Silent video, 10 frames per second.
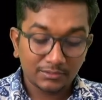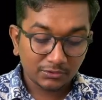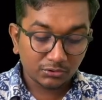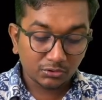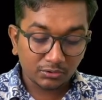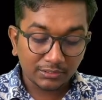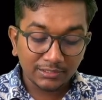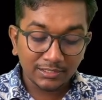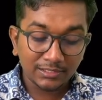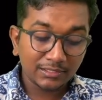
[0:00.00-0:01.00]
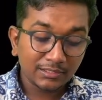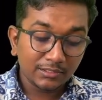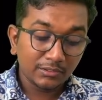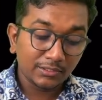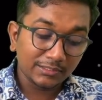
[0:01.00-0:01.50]
So here
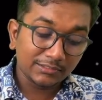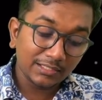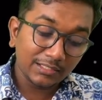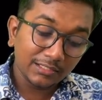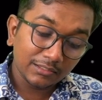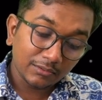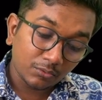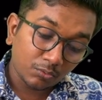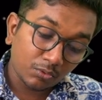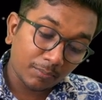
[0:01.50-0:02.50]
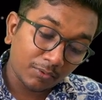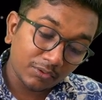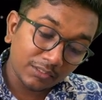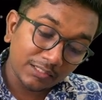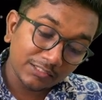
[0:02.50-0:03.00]
you can see, what
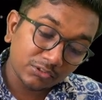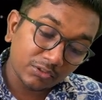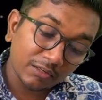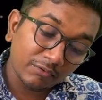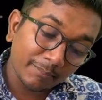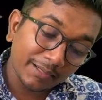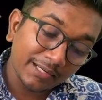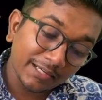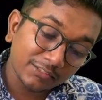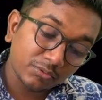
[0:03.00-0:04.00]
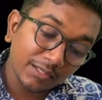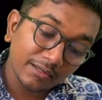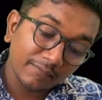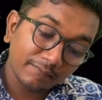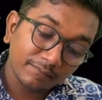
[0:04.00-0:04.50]
about d square y by dx square?